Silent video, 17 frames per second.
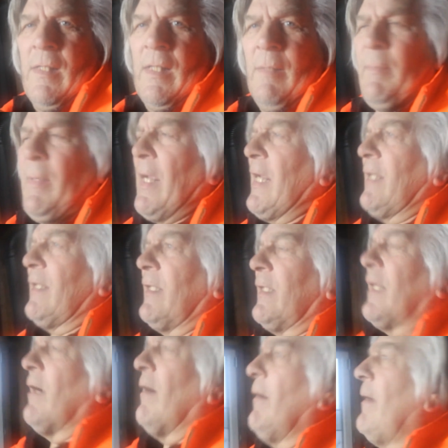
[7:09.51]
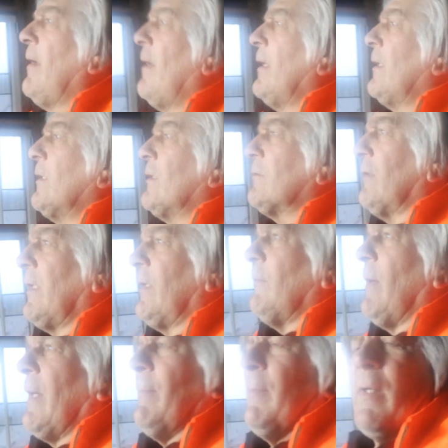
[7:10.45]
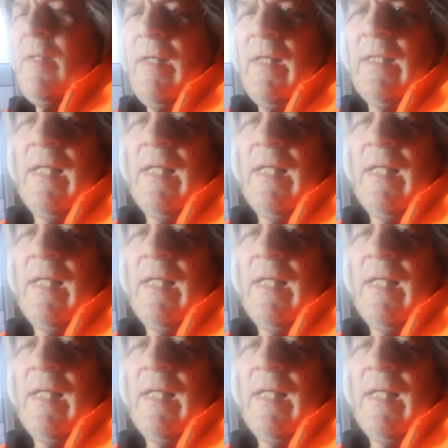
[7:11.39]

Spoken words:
Get my hand in there. So anyway, I'm going to take